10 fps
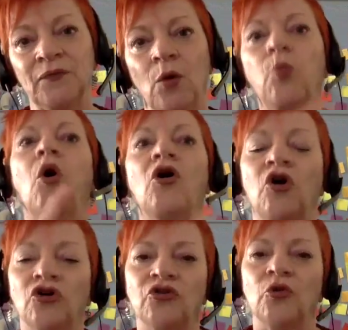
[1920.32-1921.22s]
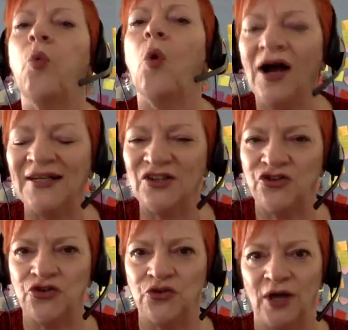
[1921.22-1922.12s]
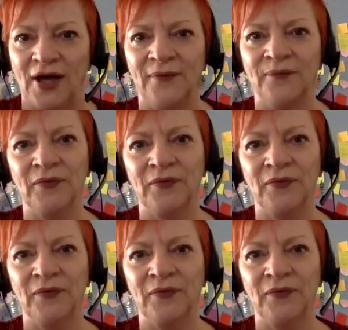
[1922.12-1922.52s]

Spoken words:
Why did you do that?